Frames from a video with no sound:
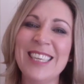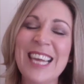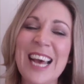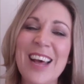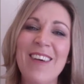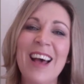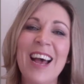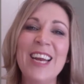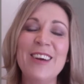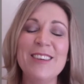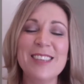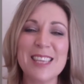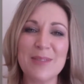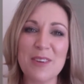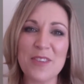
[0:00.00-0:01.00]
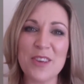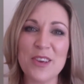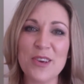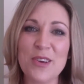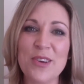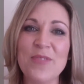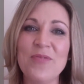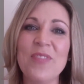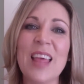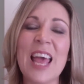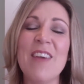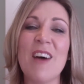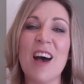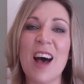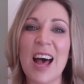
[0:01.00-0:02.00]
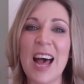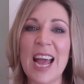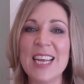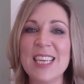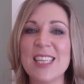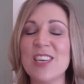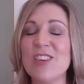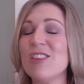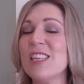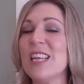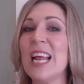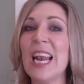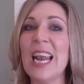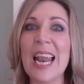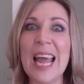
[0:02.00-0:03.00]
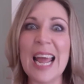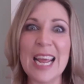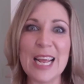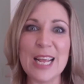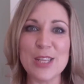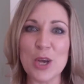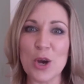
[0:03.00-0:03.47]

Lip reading: Now, I know some of you have eyes that just glaze